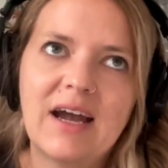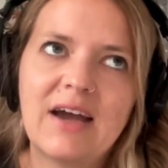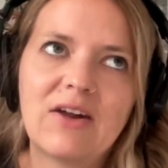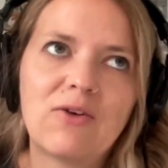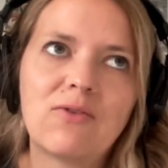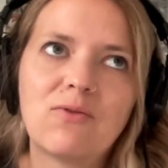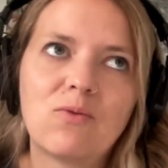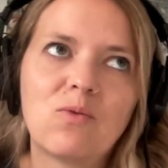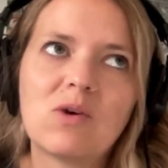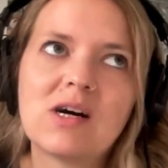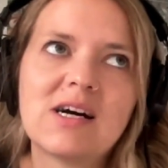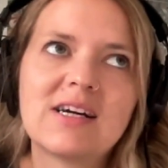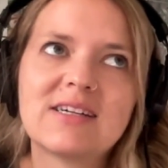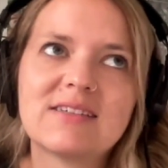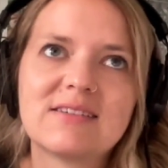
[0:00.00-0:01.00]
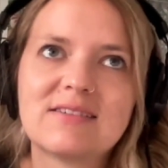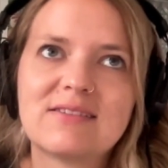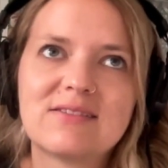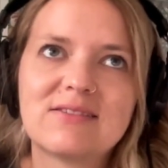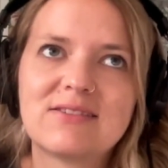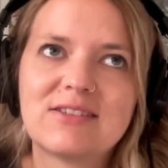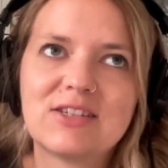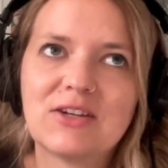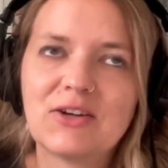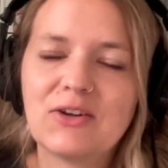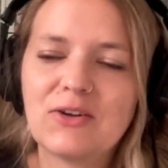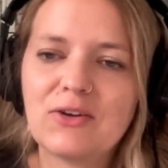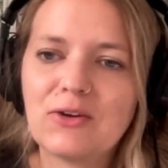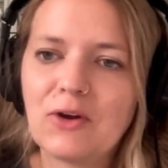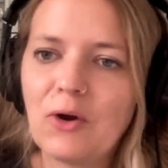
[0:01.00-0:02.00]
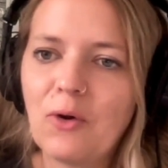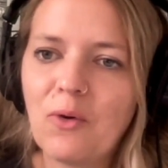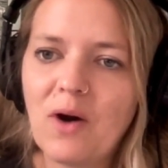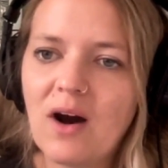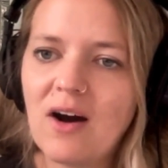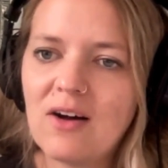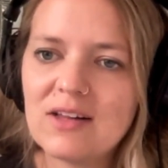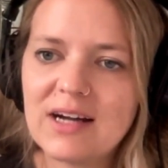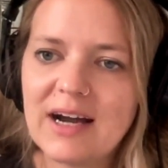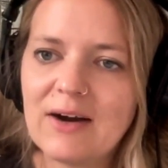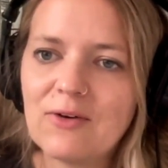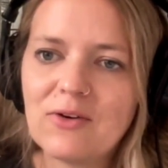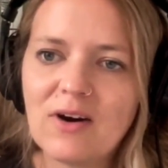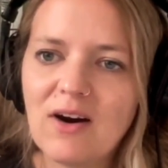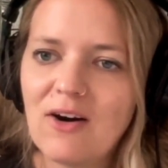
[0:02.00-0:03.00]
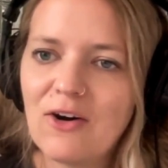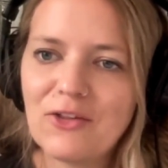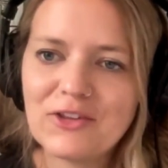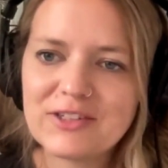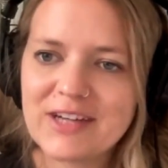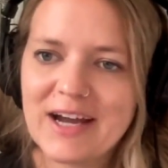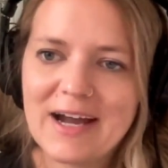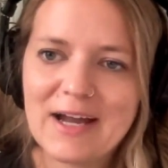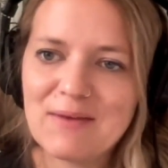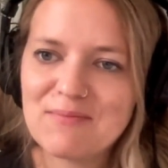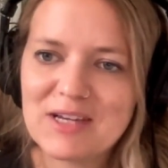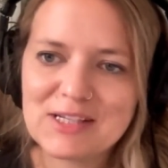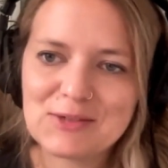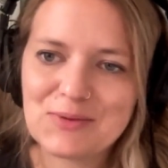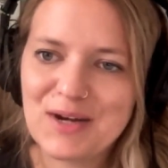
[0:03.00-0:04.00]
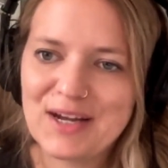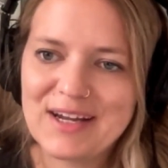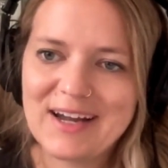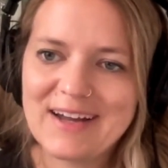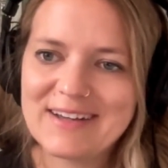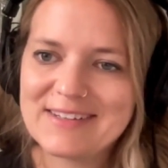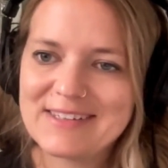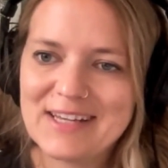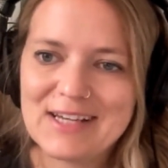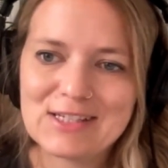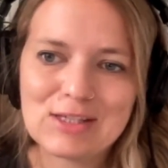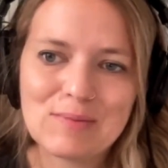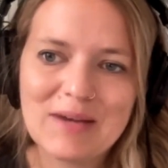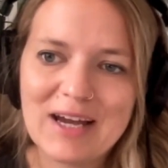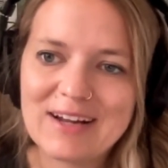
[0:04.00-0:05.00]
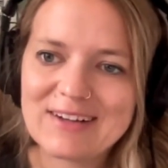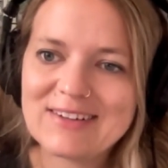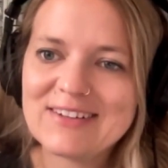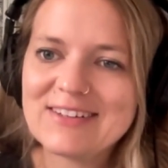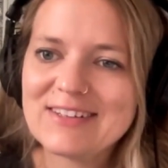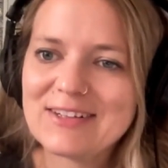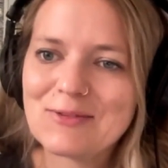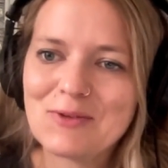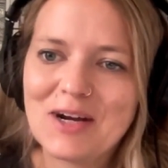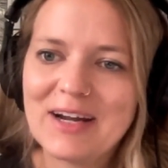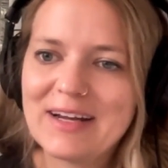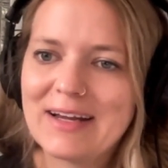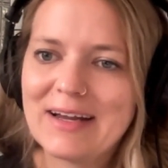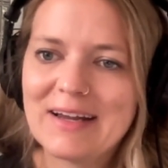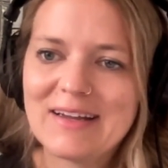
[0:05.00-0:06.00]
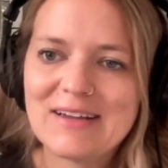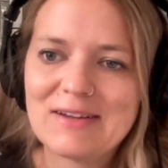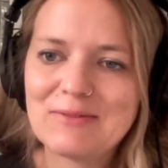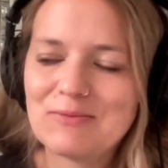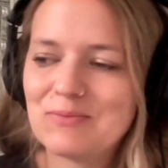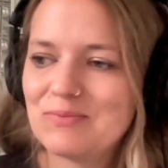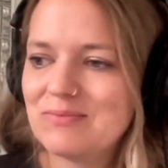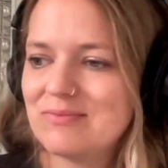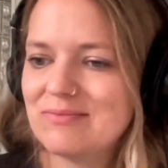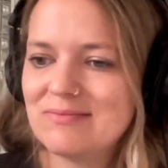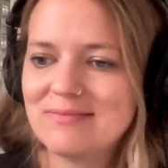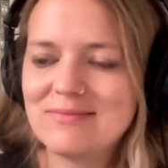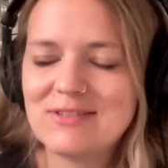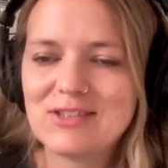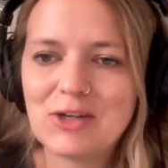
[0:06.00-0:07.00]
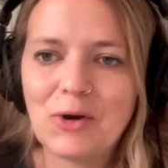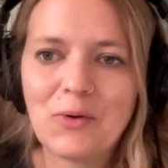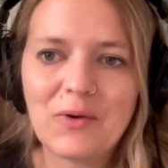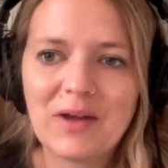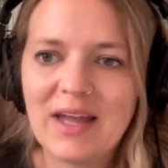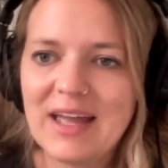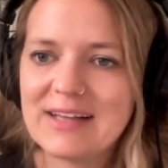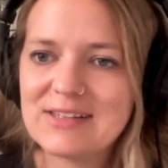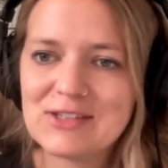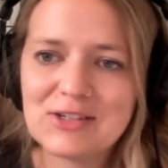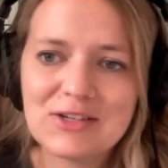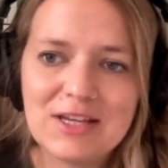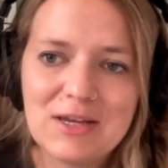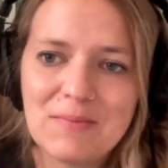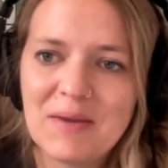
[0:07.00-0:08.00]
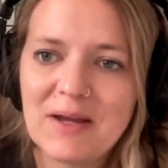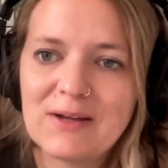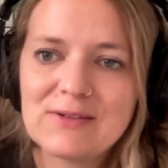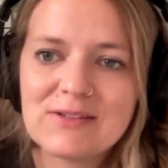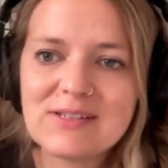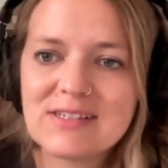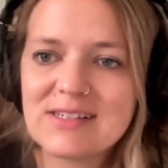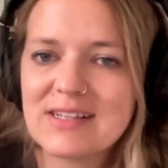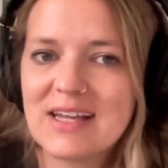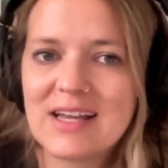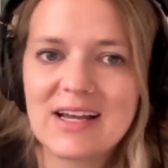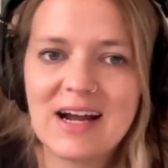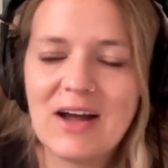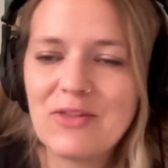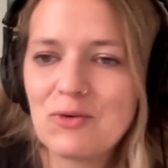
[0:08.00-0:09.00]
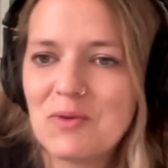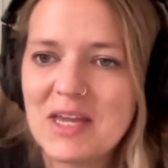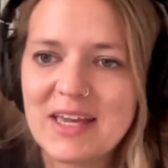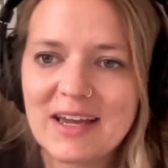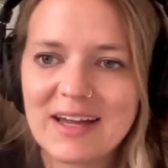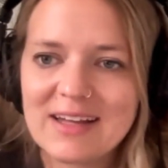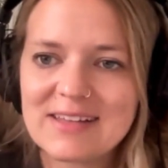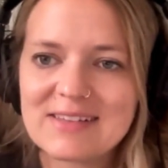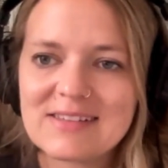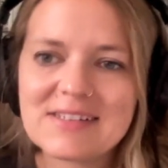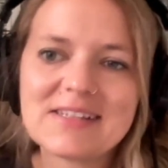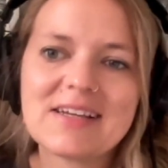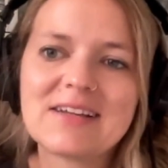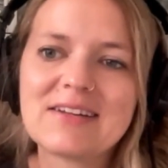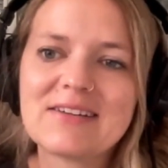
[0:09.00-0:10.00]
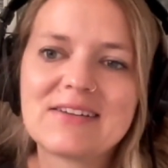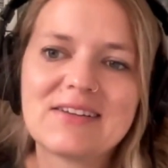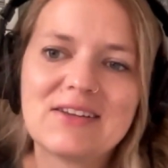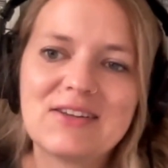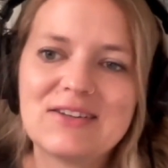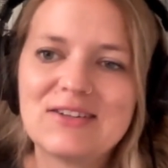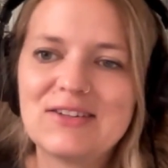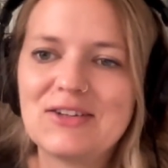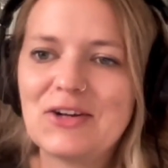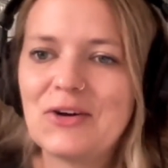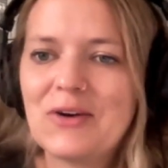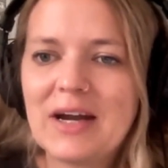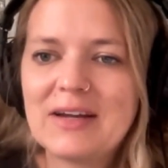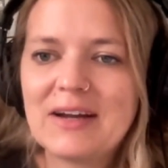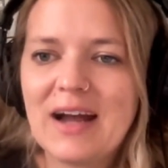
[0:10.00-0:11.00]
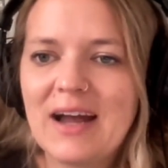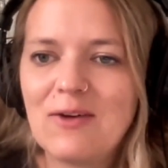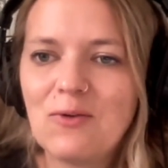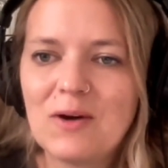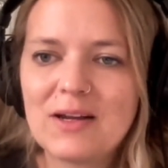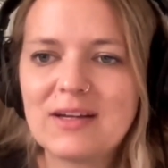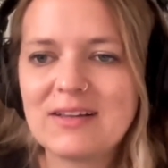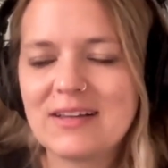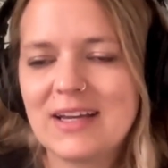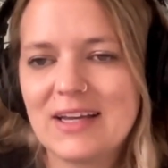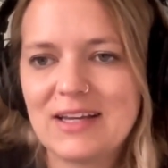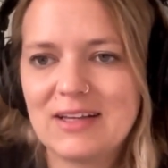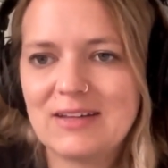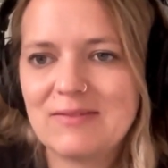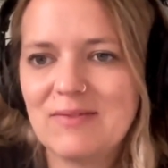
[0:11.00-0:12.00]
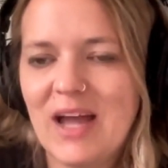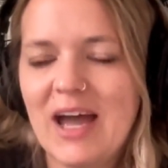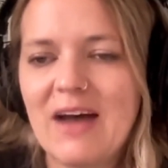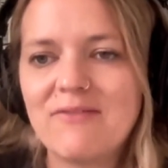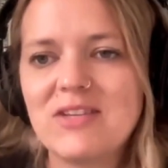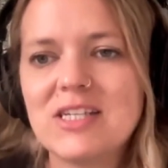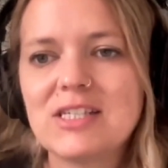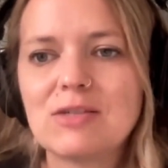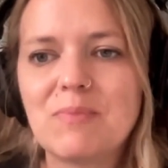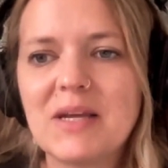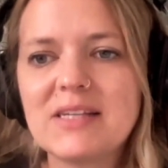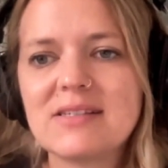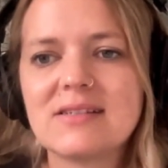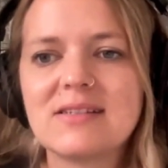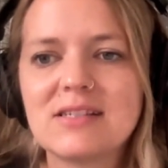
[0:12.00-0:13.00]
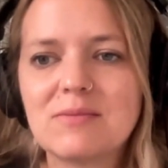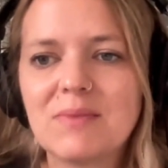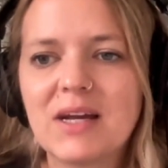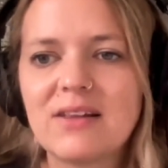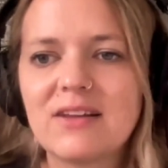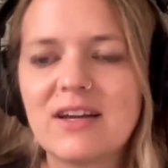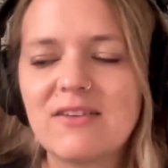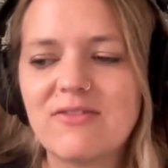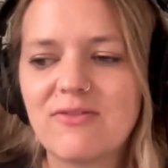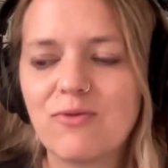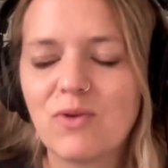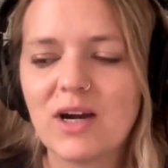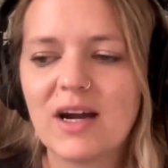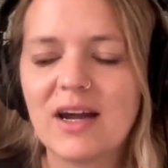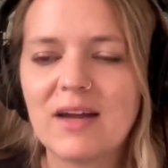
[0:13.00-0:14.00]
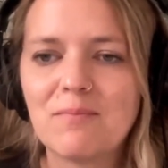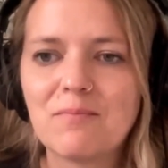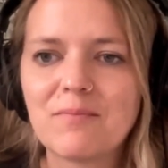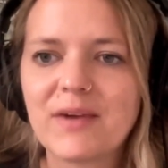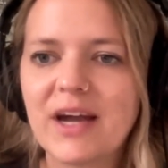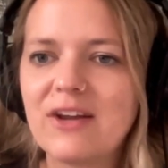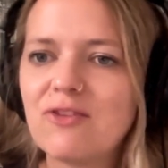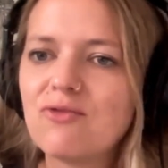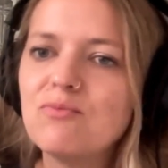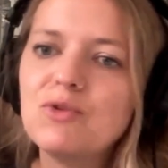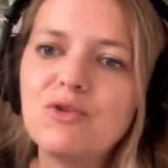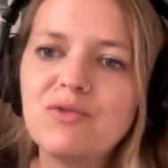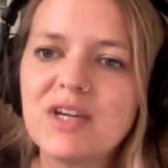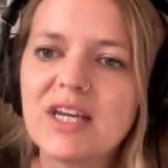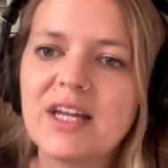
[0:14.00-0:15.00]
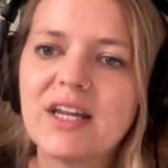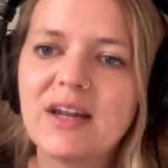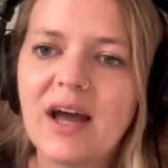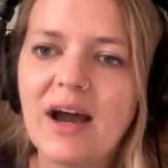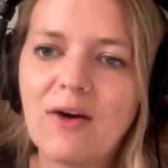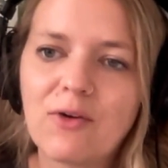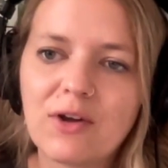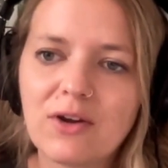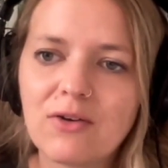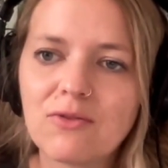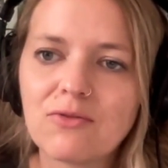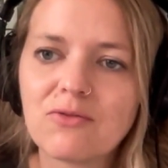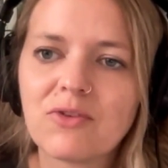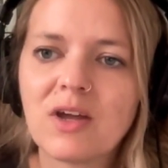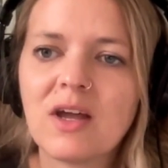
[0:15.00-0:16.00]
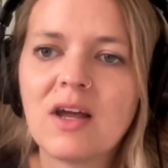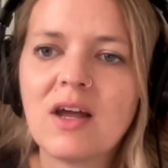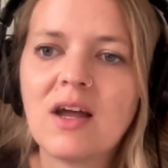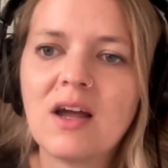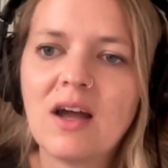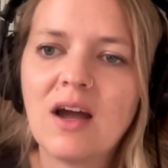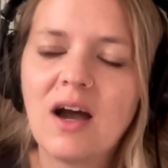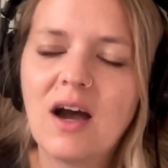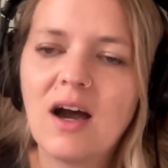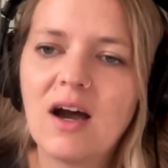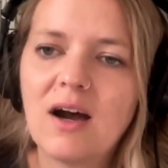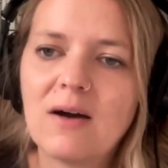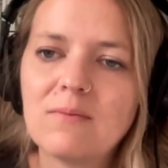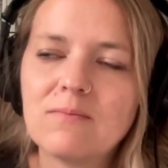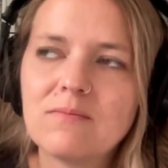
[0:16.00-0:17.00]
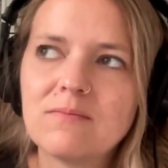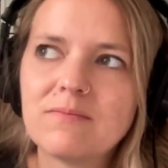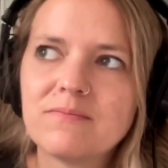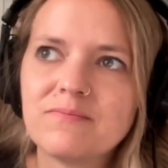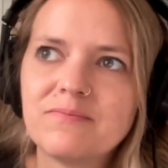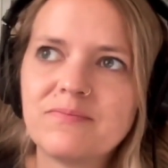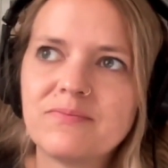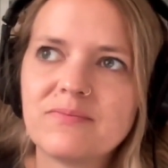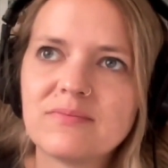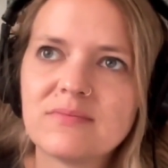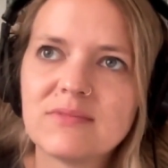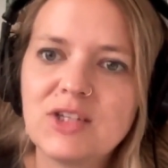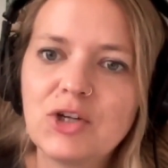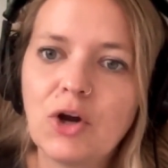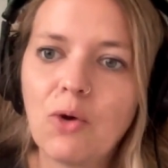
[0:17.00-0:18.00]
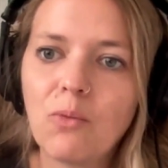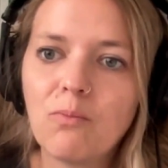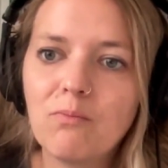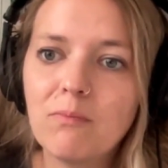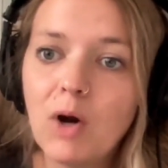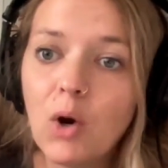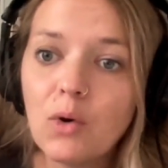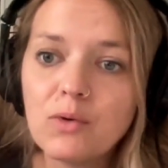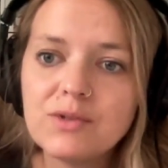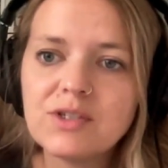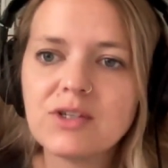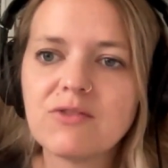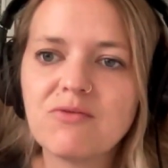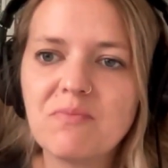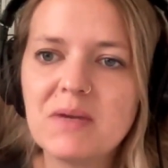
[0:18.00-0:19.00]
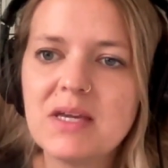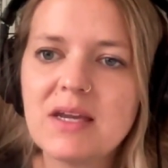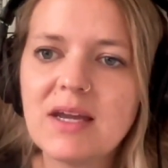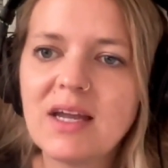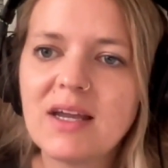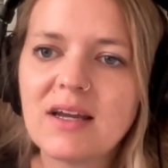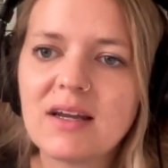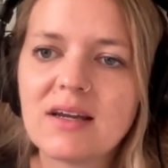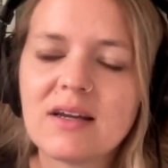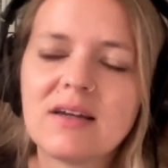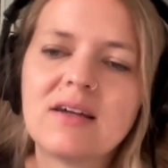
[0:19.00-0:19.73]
don't want to go all out all the time. That's why I take sabbatical and why I don't answer emails like on the weekends. And, you know, I want to like have these spaces in my life where I'm kind of moving in and out of, you know, modes of being.